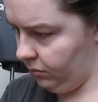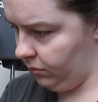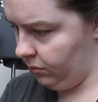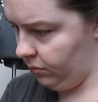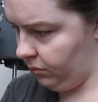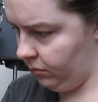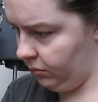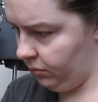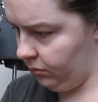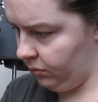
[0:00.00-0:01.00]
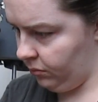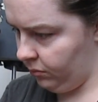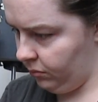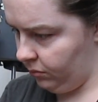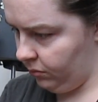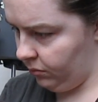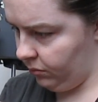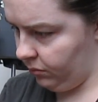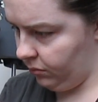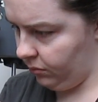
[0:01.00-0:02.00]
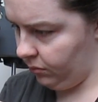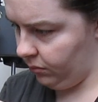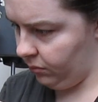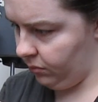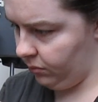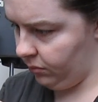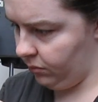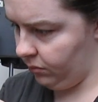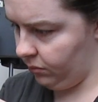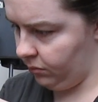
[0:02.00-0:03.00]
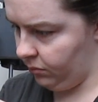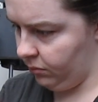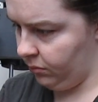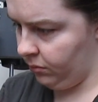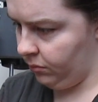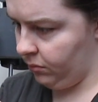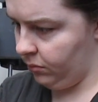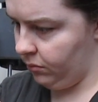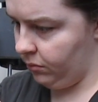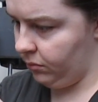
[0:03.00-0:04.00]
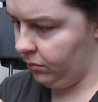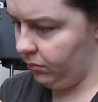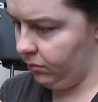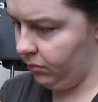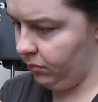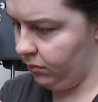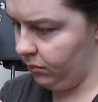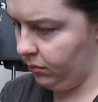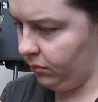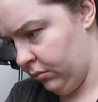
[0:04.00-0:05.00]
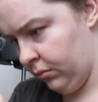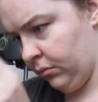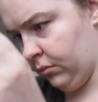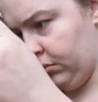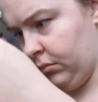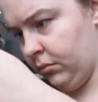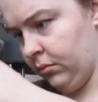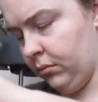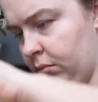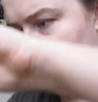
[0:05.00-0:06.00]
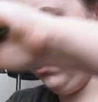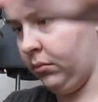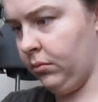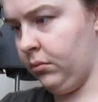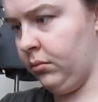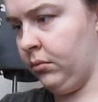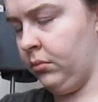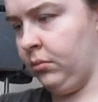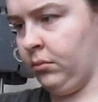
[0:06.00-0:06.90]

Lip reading: Nobody speaks.